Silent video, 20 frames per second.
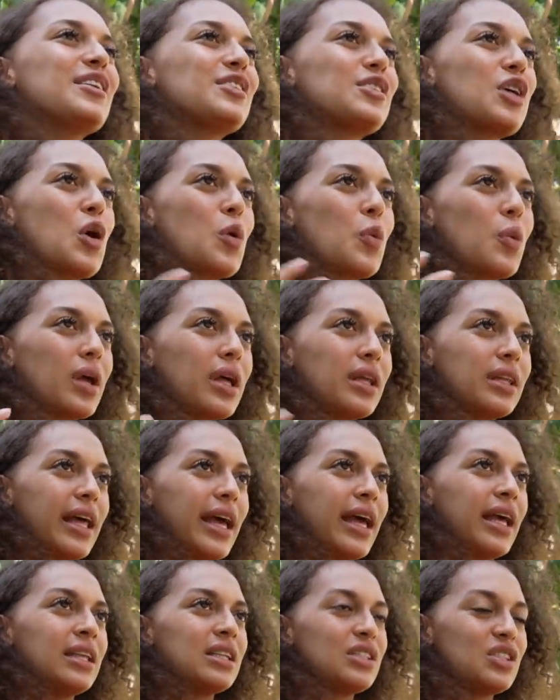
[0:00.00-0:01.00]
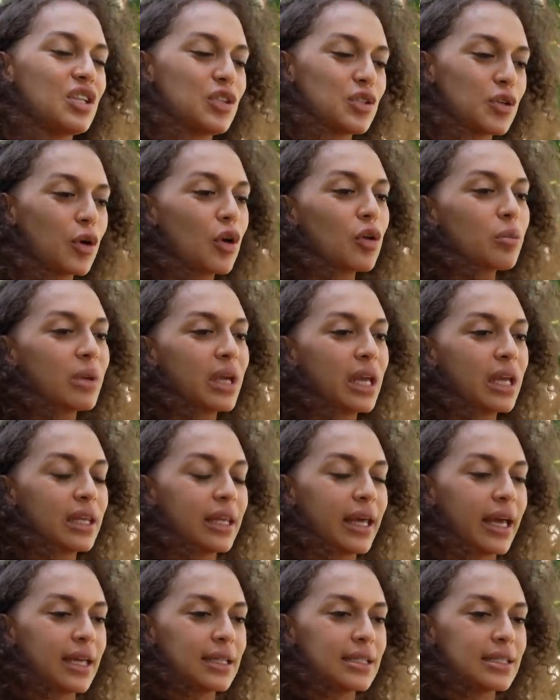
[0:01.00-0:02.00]
So then she told me
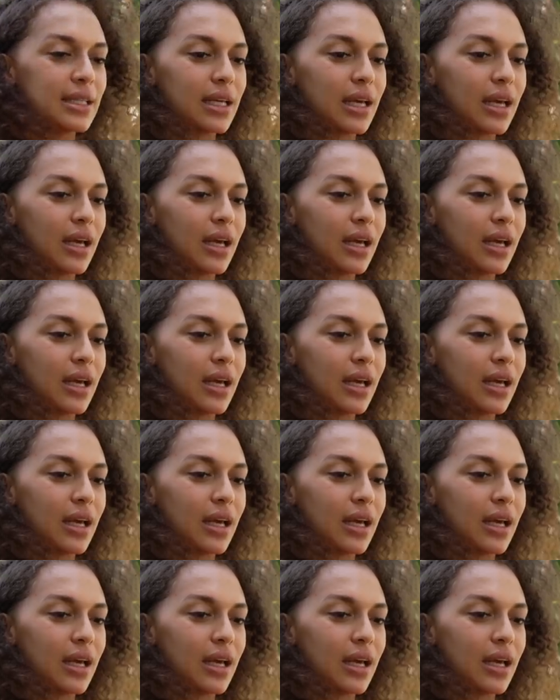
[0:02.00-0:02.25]
that